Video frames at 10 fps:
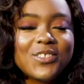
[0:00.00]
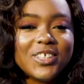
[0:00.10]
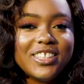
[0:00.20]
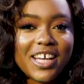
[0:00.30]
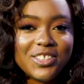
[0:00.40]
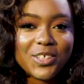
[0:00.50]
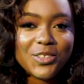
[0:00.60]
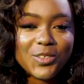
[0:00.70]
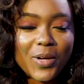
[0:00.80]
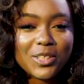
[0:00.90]

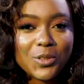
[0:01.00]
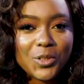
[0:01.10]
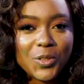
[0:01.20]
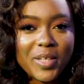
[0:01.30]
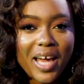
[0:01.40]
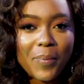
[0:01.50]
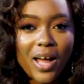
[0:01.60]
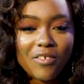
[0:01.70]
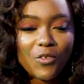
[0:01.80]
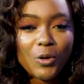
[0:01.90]
suggestions to our social media
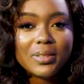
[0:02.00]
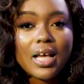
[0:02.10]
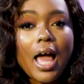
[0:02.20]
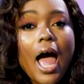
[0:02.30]
platforms